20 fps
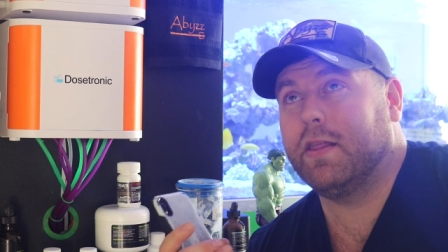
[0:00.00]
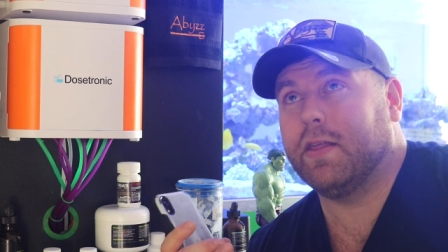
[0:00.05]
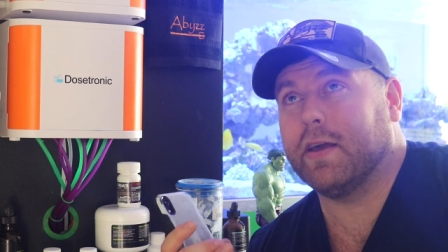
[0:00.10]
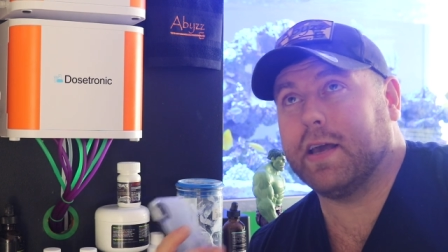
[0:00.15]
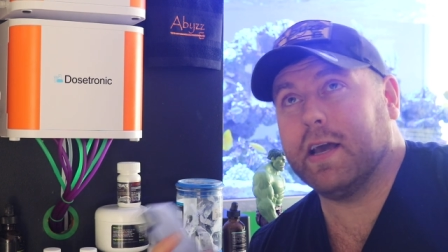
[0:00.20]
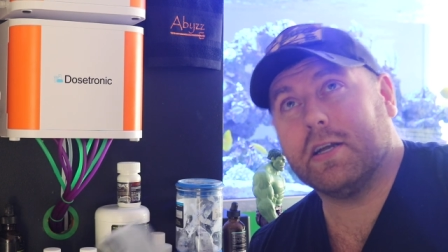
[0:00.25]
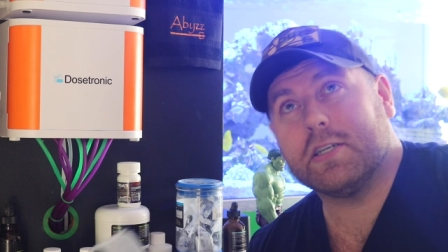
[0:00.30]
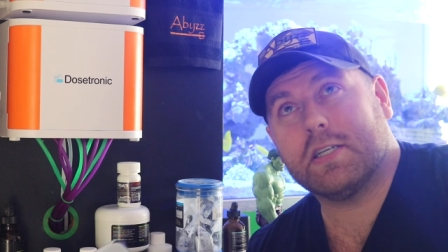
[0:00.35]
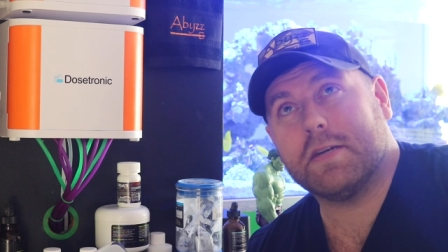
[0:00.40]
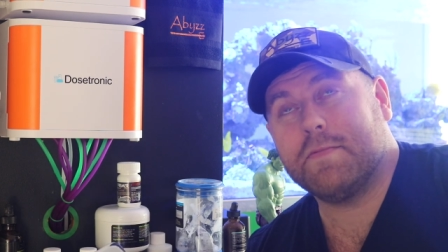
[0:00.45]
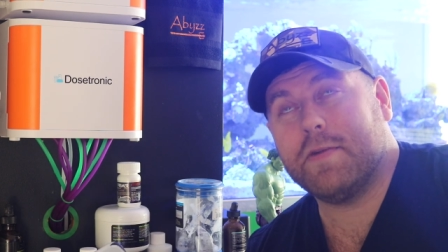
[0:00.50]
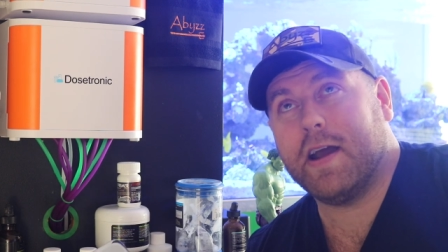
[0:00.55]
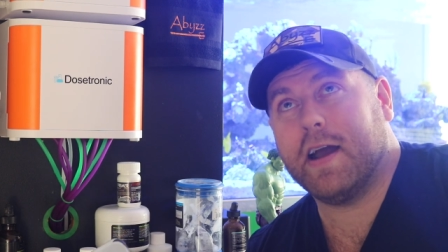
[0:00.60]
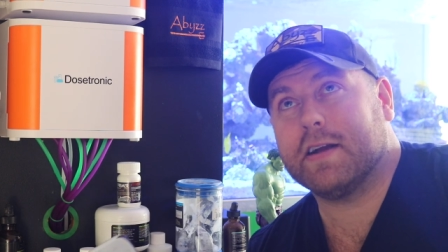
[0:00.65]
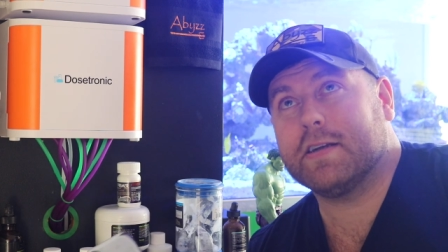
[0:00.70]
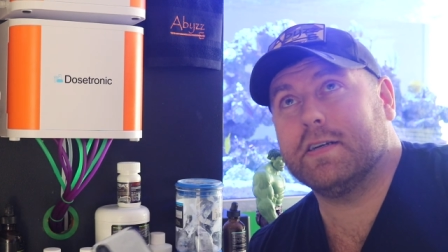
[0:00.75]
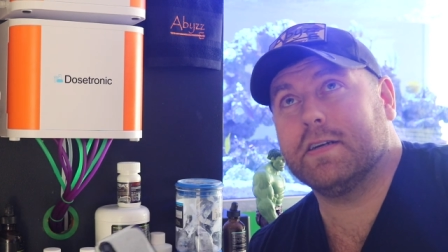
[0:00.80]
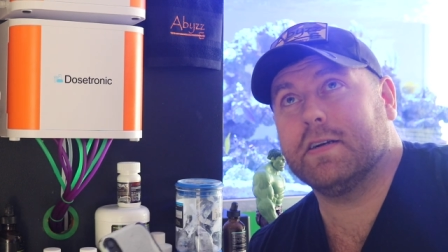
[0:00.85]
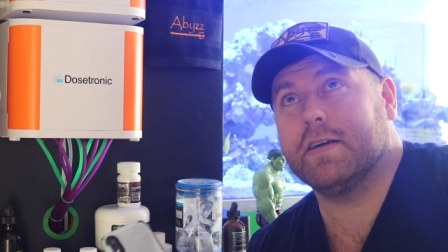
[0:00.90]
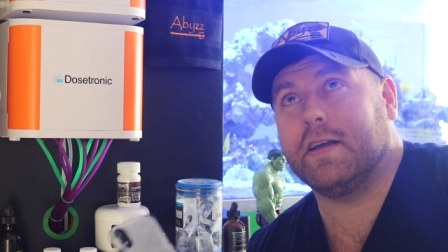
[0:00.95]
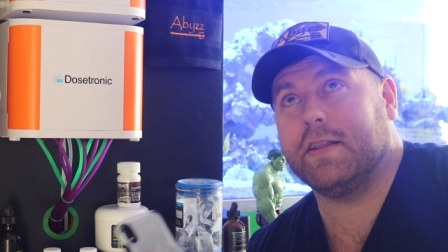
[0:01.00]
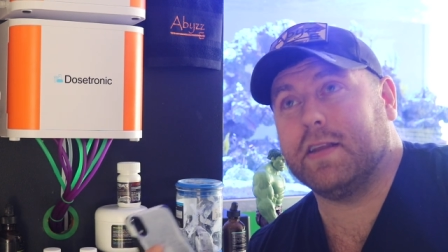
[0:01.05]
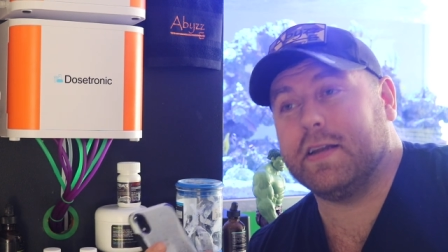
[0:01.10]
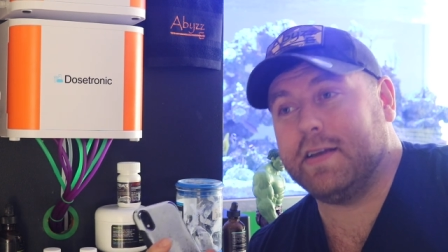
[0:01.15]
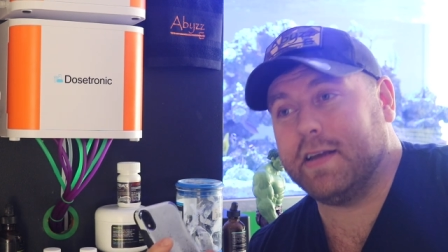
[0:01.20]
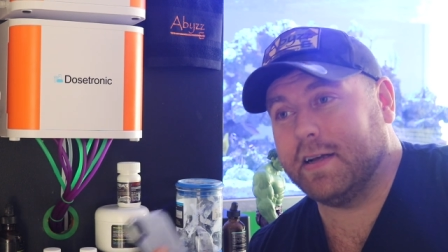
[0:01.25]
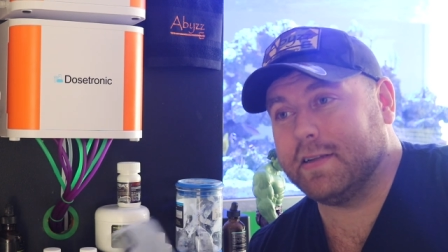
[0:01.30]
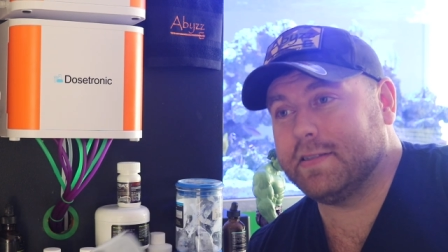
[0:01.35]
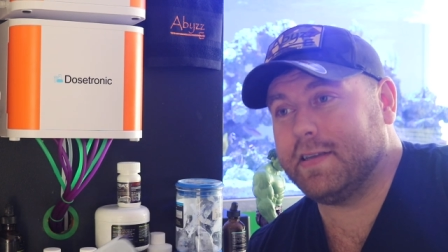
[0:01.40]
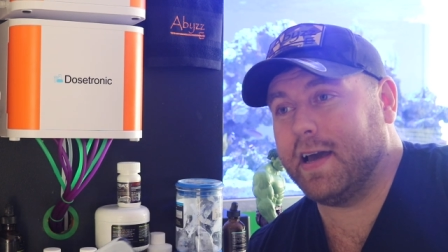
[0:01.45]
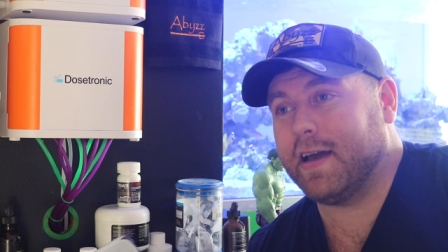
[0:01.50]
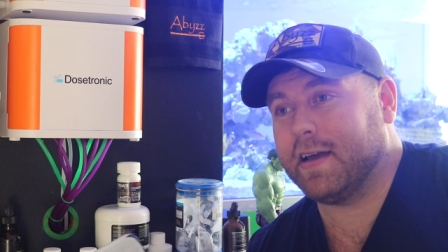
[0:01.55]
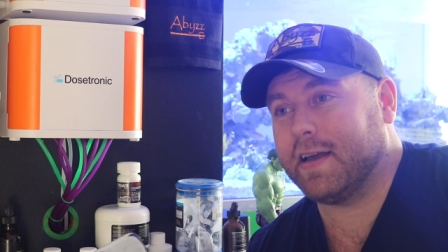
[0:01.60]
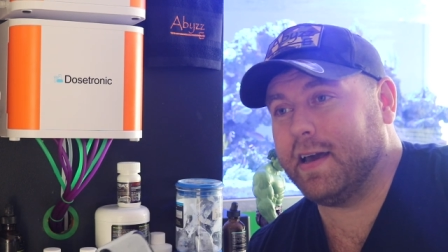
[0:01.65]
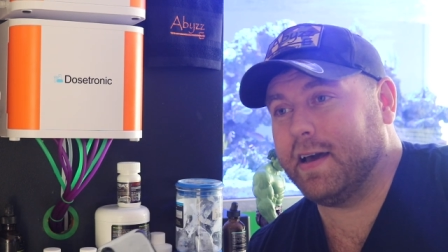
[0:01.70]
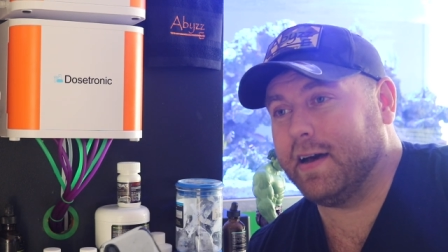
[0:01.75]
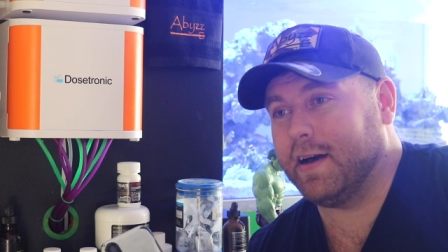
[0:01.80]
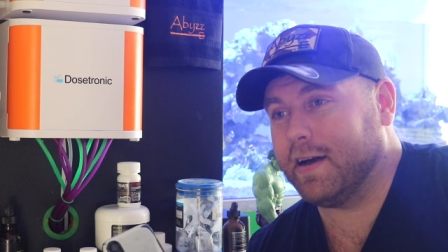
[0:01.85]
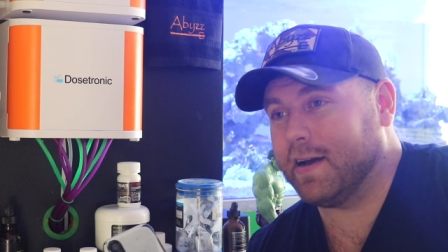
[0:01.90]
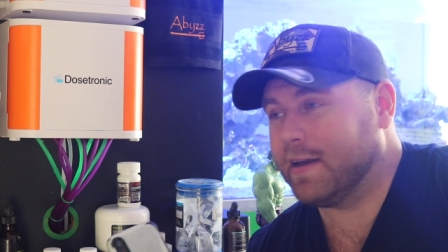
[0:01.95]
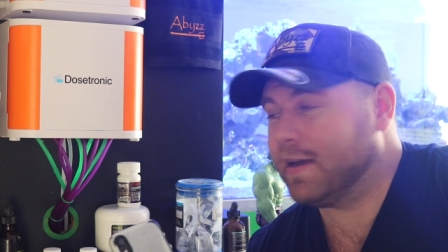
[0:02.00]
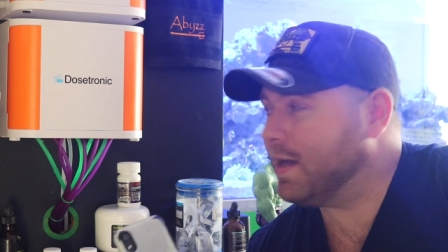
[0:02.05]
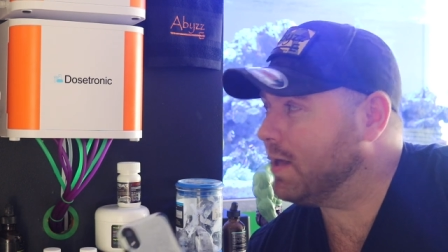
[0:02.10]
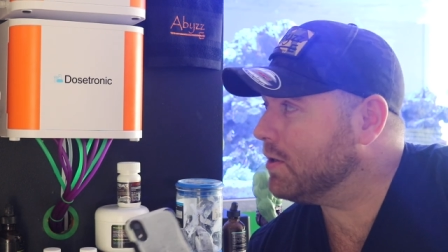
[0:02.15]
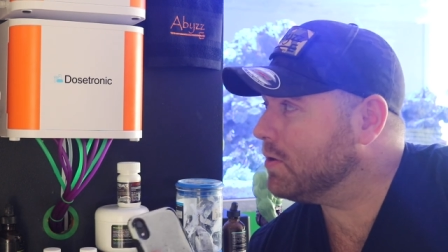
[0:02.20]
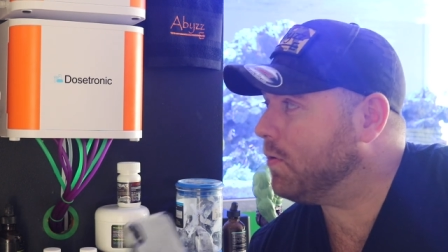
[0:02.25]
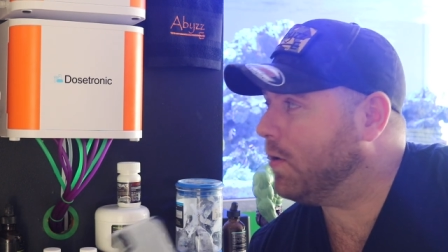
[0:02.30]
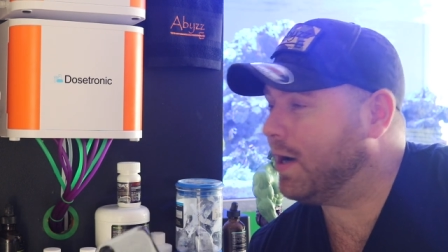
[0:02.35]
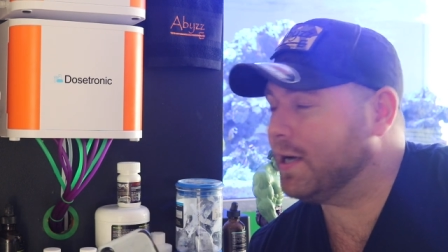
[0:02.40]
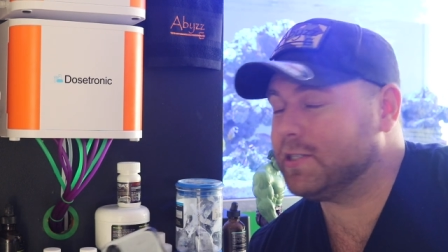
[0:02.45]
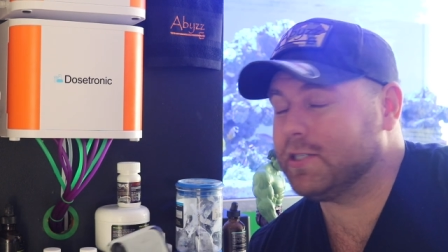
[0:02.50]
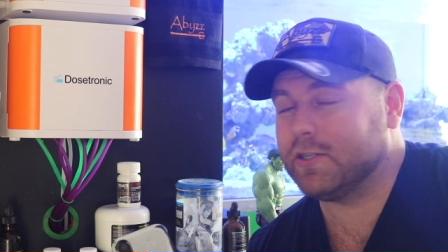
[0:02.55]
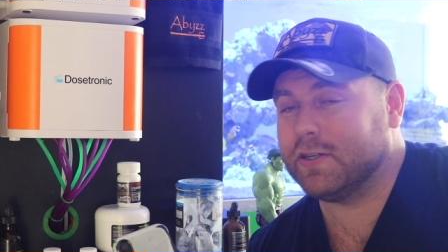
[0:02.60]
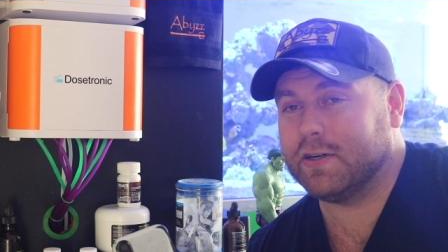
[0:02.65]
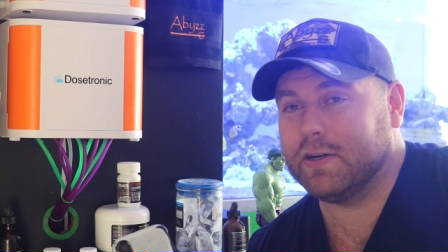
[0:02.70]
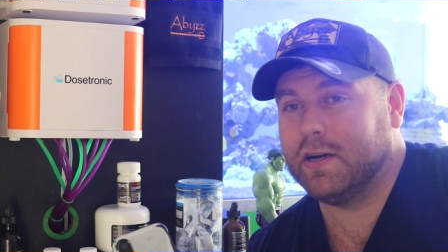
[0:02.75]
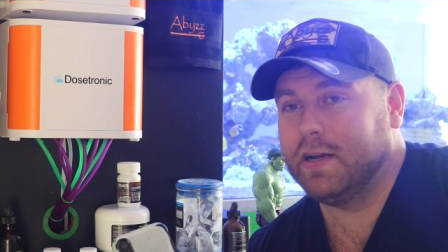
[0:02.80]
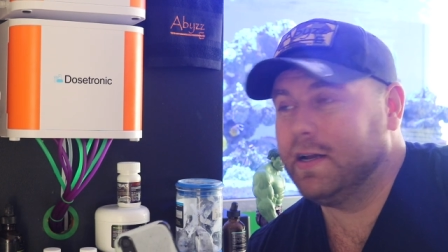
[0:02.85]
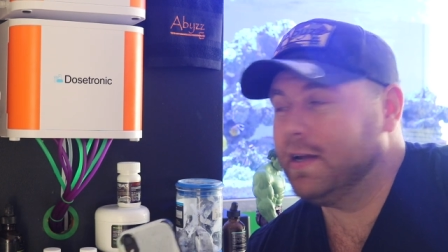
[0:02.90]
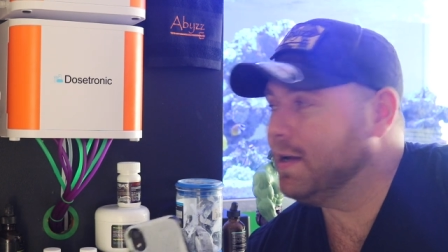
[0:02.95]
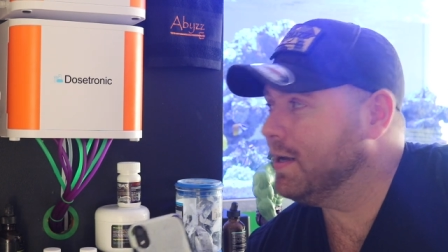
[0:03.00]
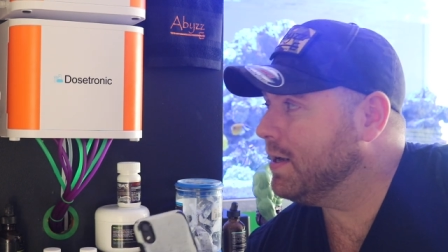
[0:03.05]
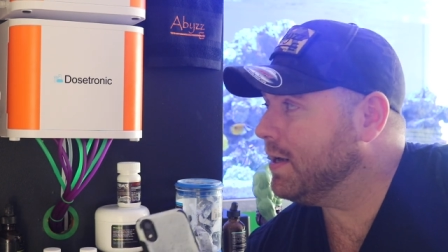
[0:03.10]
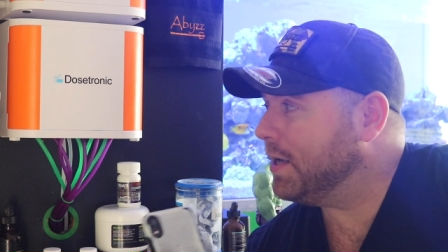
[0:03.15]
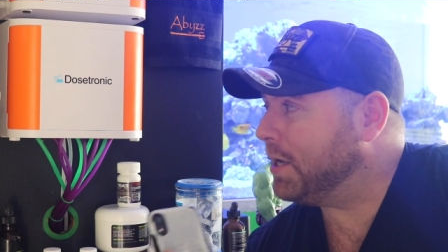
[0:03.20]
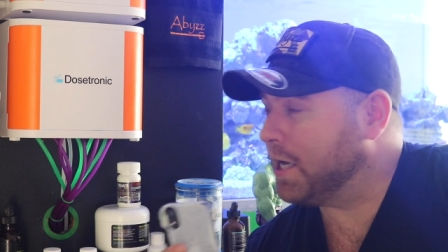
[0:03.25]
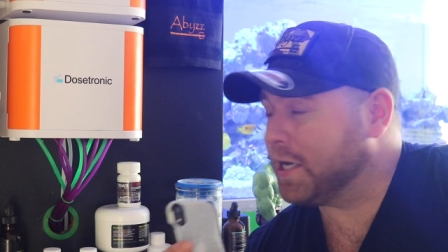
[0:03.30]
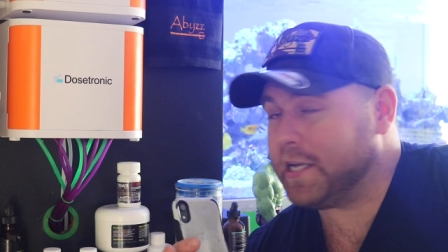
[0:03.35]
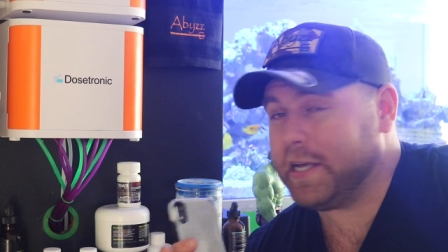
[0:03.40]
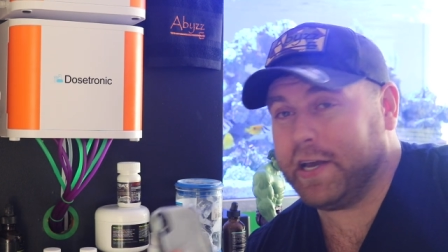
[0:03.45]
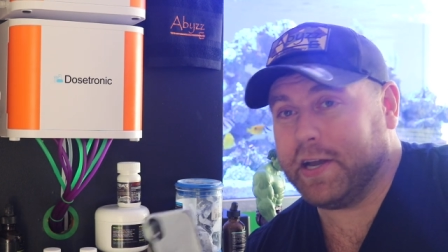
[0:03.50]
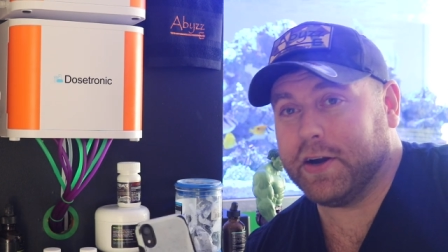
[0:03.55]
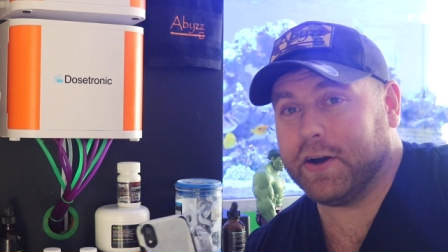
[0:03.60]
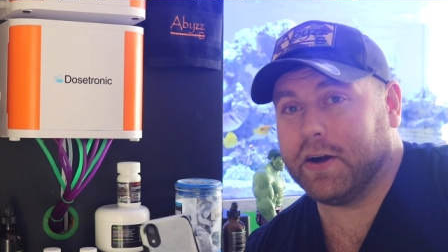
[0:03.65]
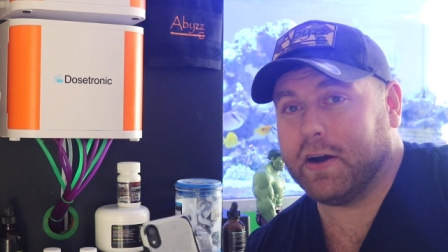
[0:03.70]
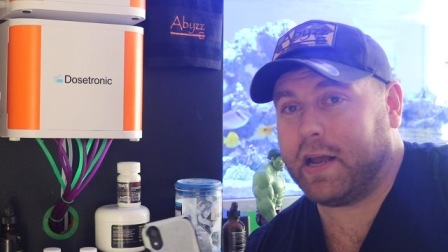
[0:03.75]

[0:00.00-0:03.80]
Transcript: the calcium reactor, and the Deltec uh, uh, gear,